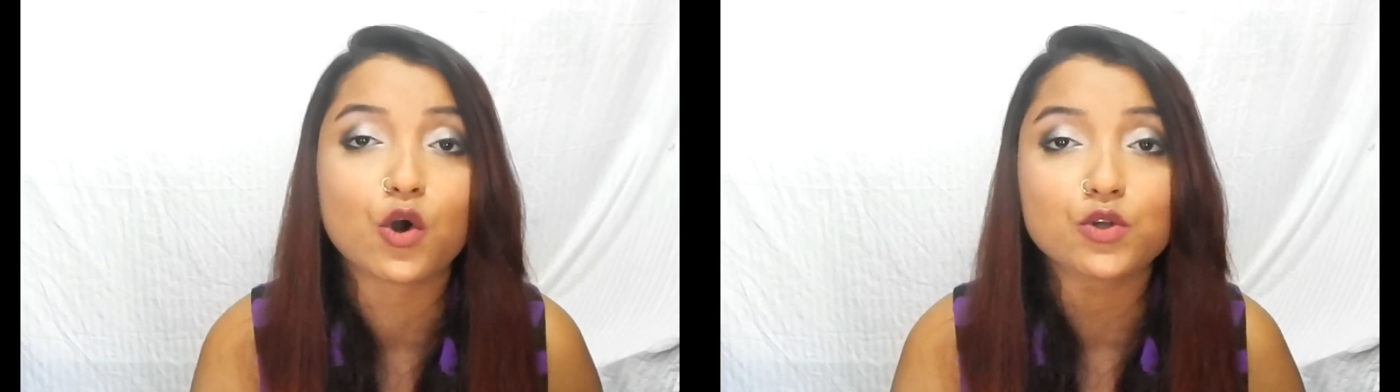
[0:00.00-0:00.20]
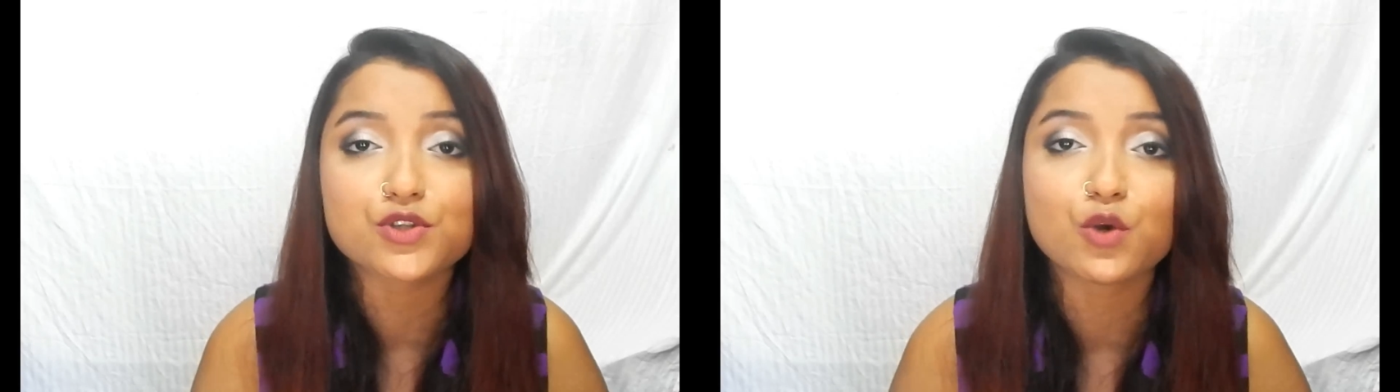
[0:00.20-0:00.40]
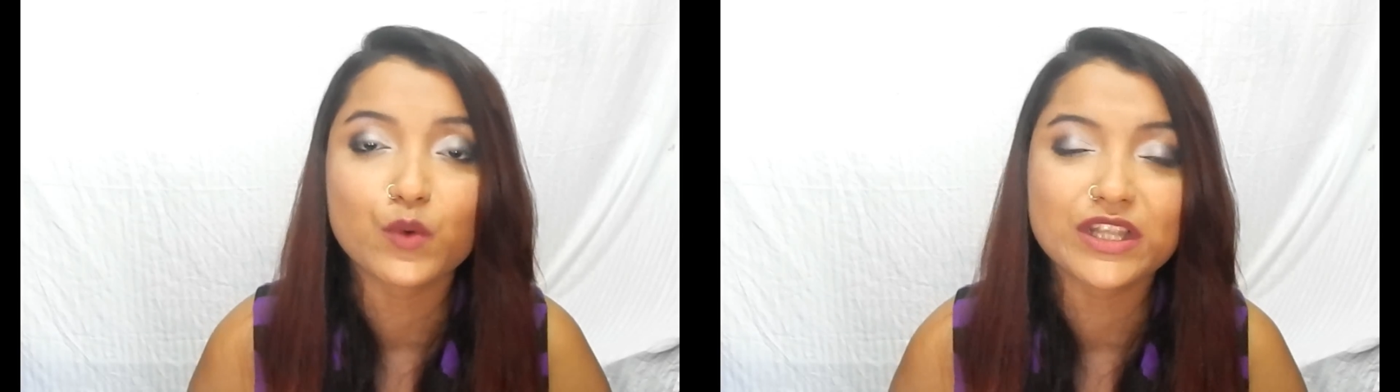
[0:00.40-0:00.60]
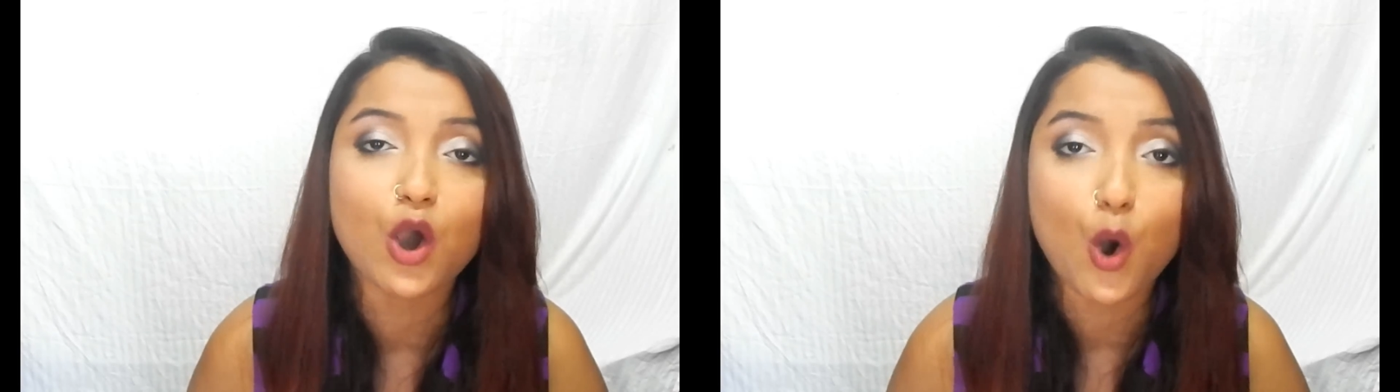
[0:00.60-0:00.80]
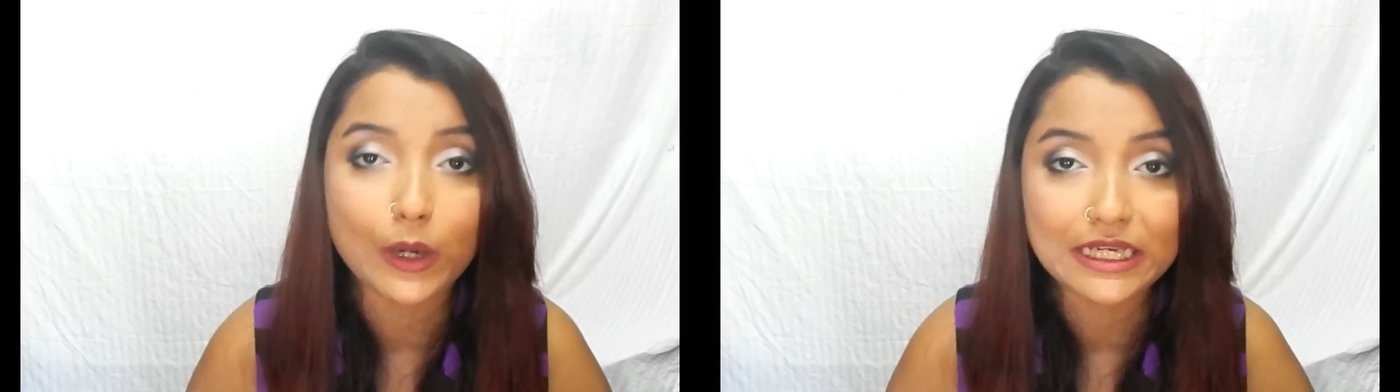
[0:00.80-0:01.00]
also
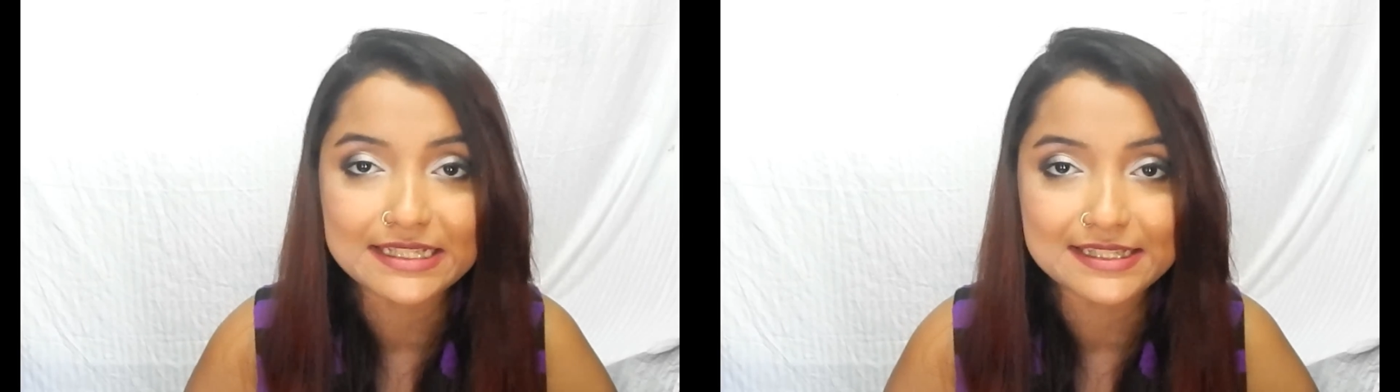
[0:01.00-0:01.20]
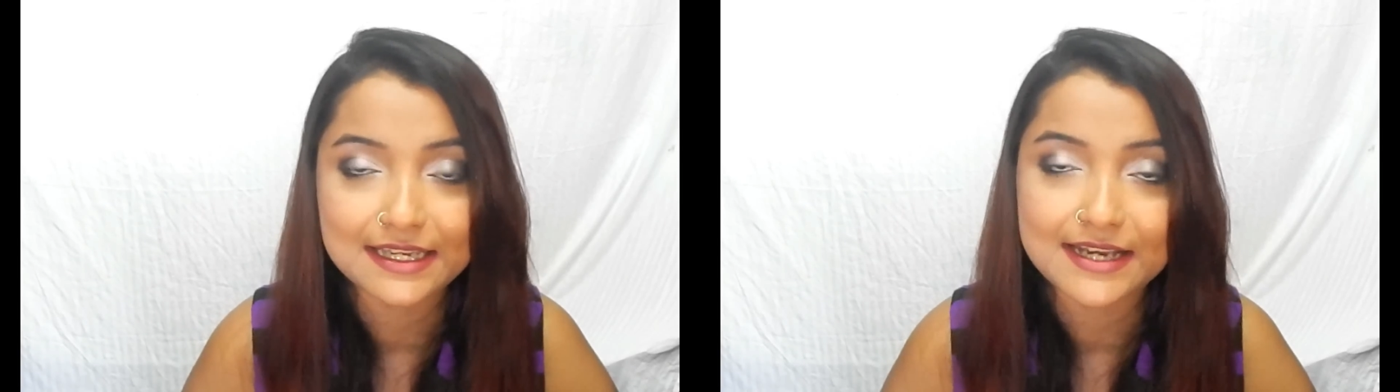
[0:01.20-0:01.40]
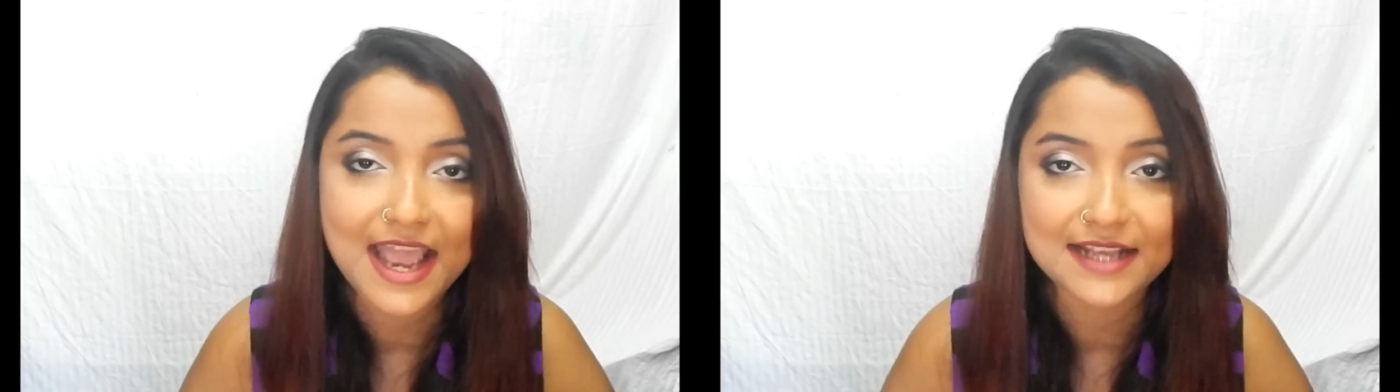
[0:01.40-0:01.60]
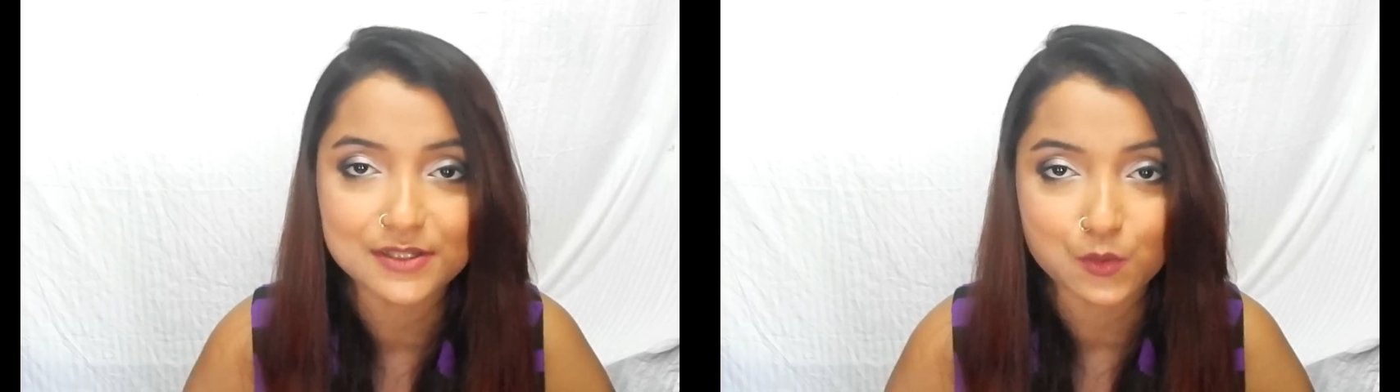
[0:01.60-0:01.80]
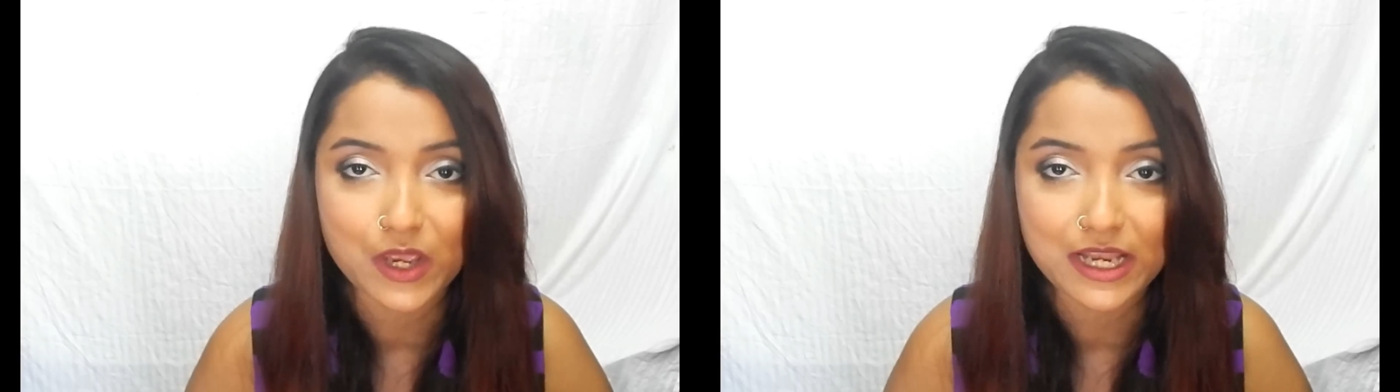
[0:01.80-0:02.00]
with oily skin
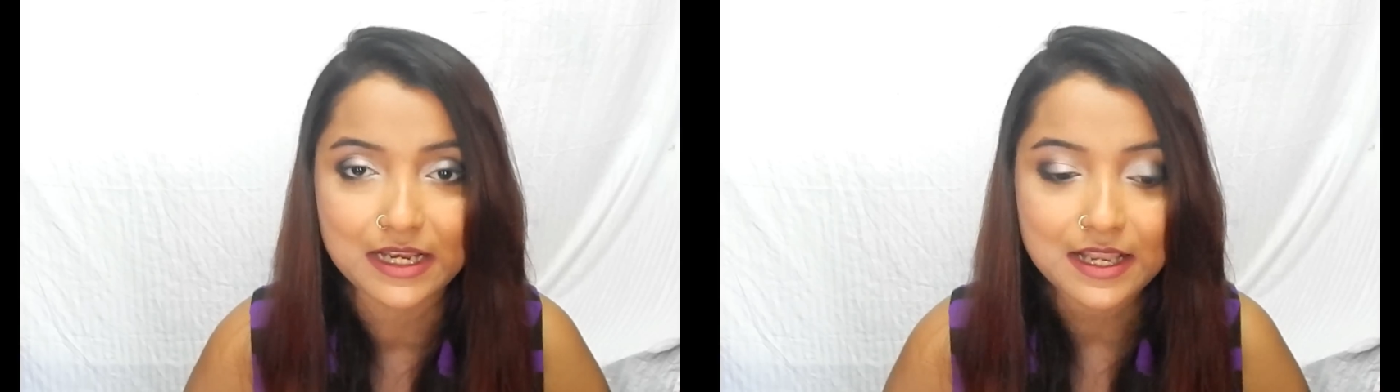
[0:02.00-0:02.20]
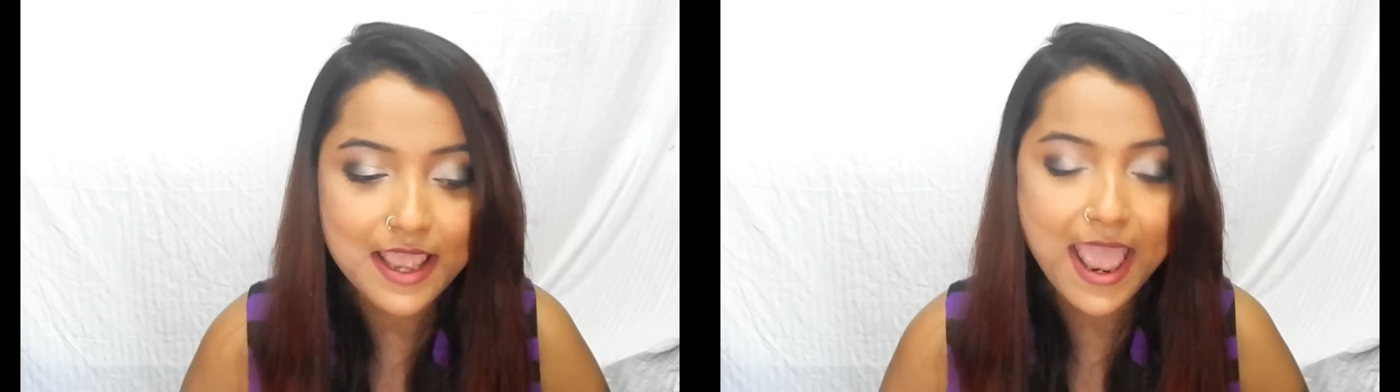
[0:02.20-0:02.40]
as well,